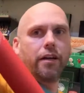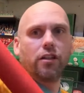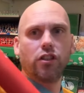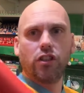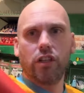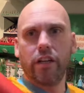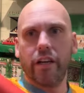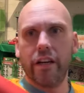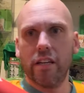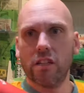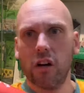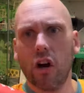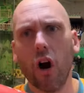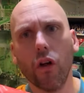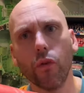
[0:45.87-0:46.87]
she is. I
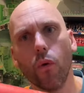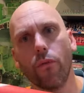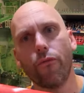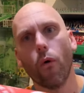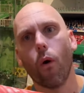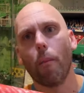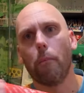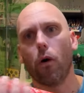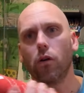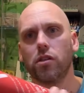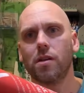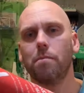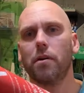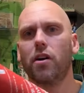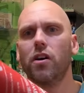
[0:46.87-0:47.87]
can't do a full
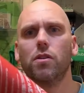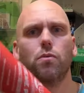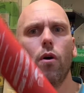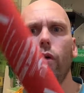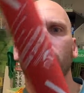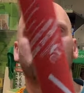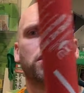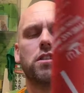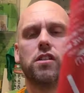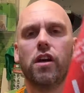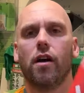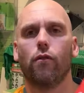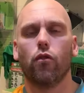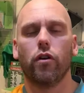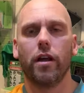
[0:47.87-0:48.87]
unboxing because, well, as you can see,
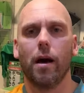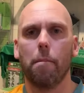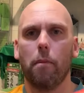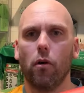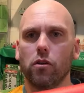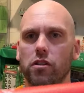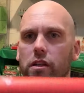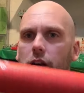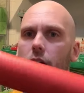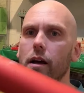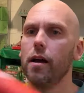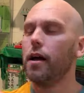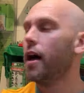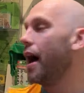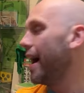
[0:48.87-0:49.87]
I've already unboxed it.
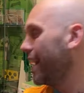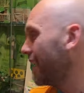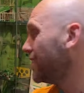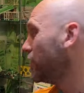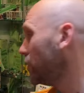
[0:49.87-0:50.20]
And as